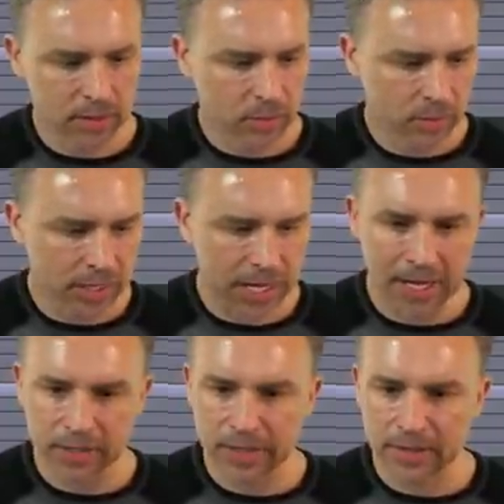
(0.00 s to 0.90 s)
We want to
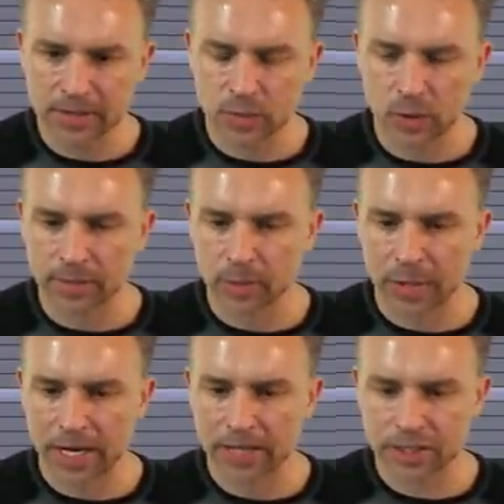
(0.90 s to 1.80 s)
animate this one
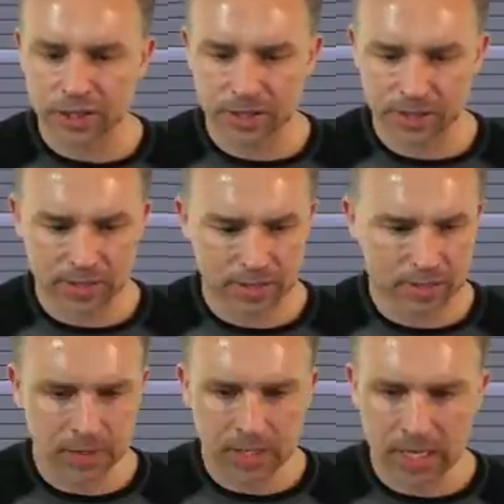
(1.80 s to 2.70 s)
branch
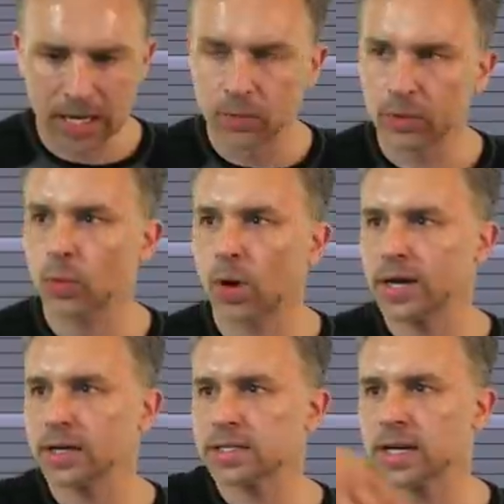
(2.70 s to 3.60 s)
and we want
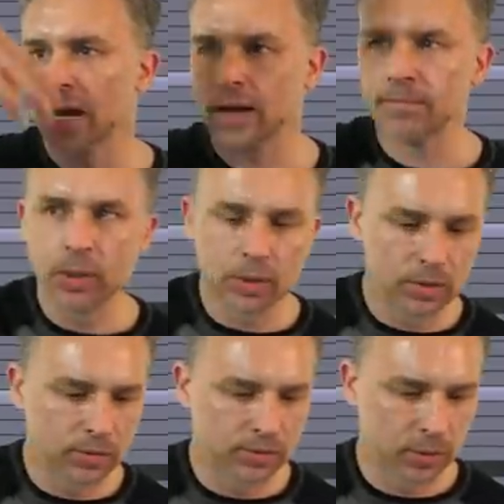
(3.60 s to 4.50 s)
it to kind of
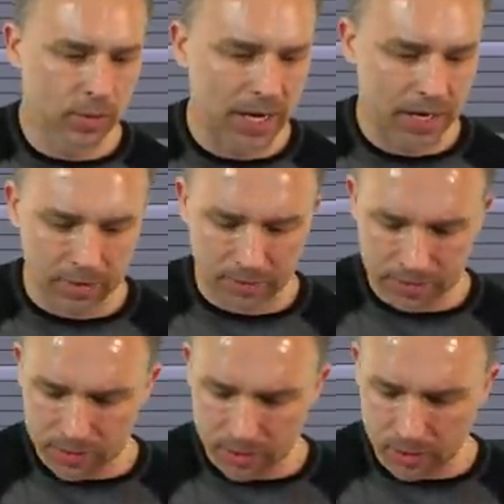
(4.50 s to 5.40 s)
move around.
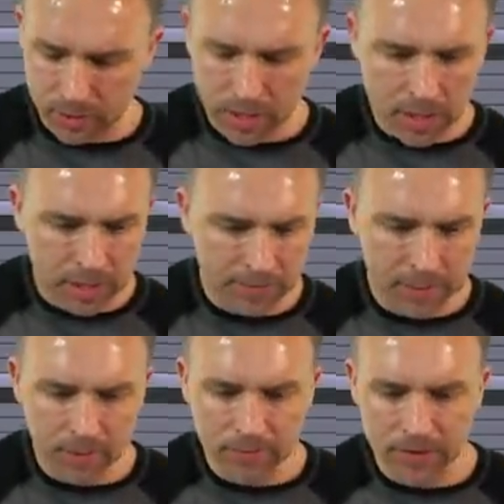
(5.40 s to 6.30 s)
So if I
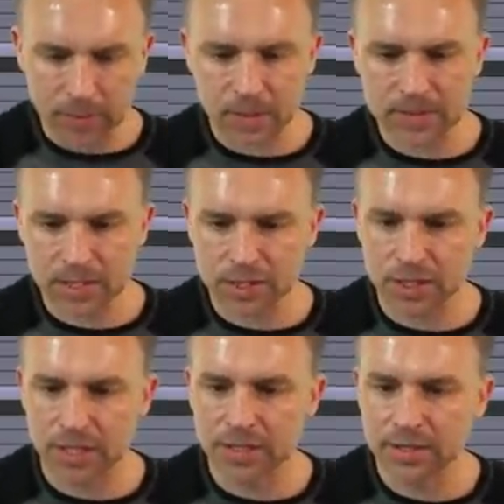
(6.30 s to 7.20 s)
move the
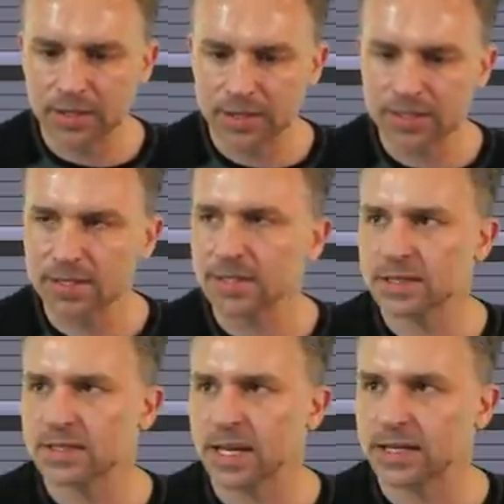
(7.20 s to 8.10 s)
position, this isn't
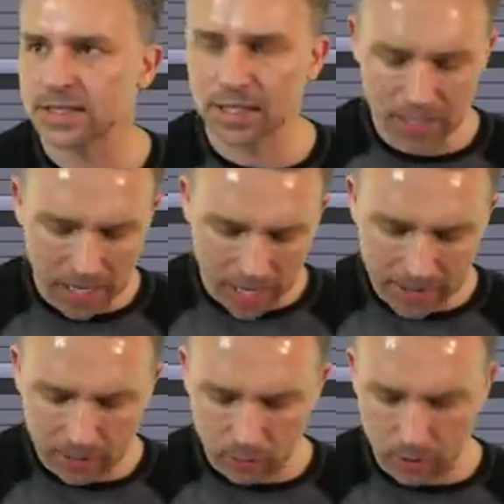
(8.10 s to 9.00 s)
sexy. Yeah, I
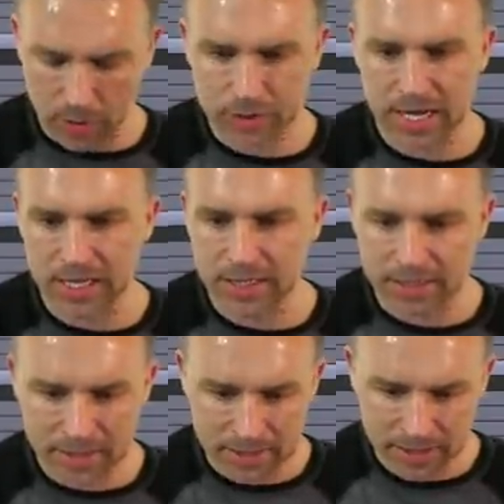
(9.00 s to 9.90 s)
could rotate it
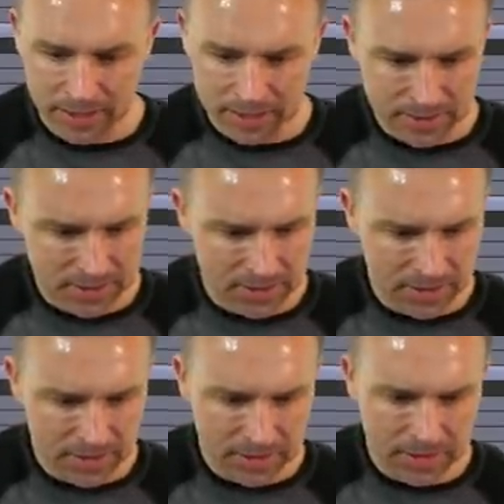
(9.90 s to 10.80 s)
and things,
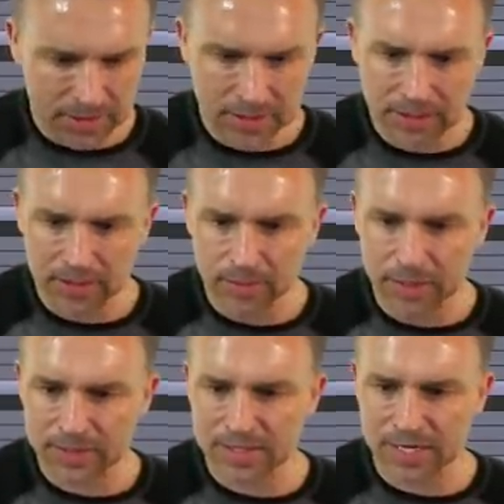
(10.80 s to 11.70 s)
you know, but
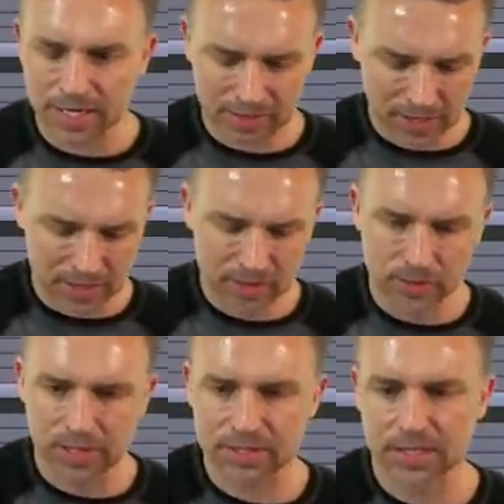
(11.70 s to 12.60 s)
it's like not
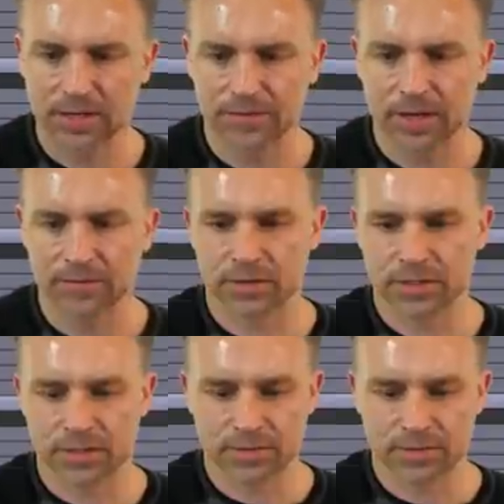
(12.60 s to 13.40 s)
doing us any favors.